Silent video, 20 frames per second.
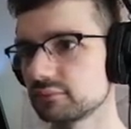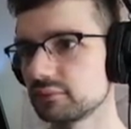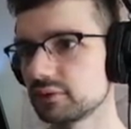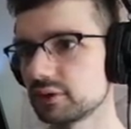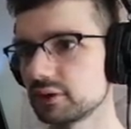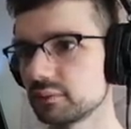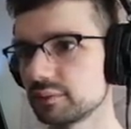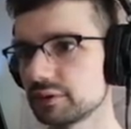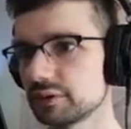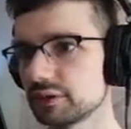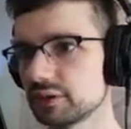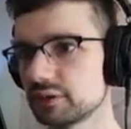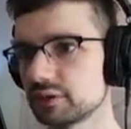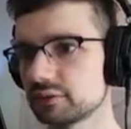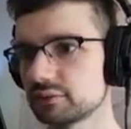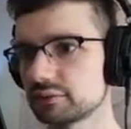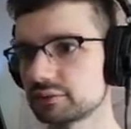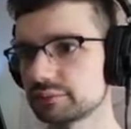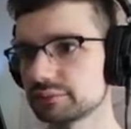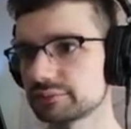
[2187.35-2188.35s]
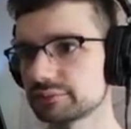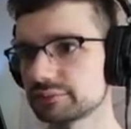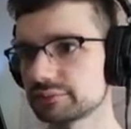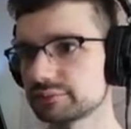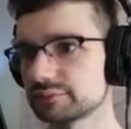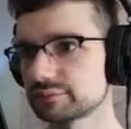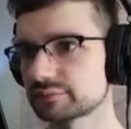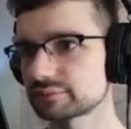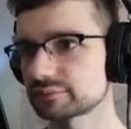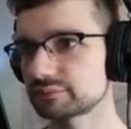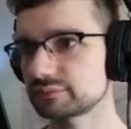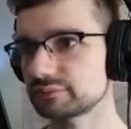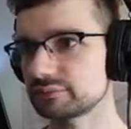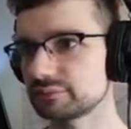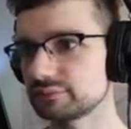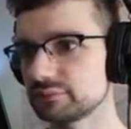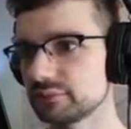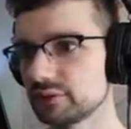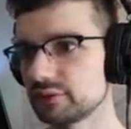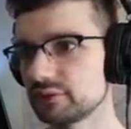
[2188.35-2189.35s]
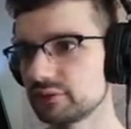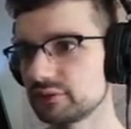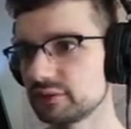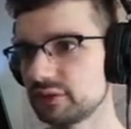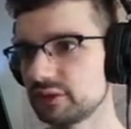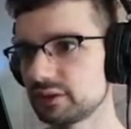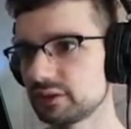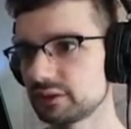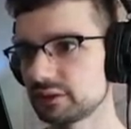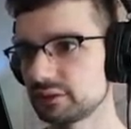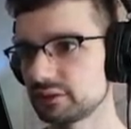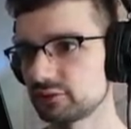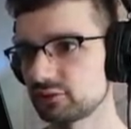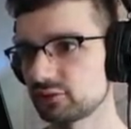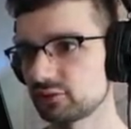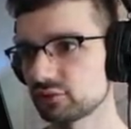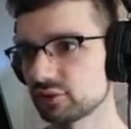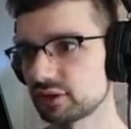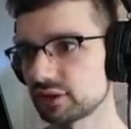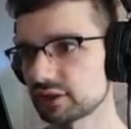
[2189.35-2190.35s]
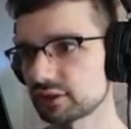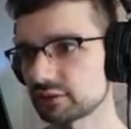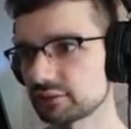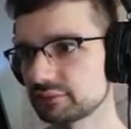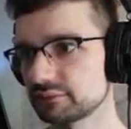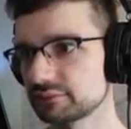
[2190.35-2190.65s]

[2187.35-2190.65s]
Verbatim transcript: There we go. Let's get on this truck.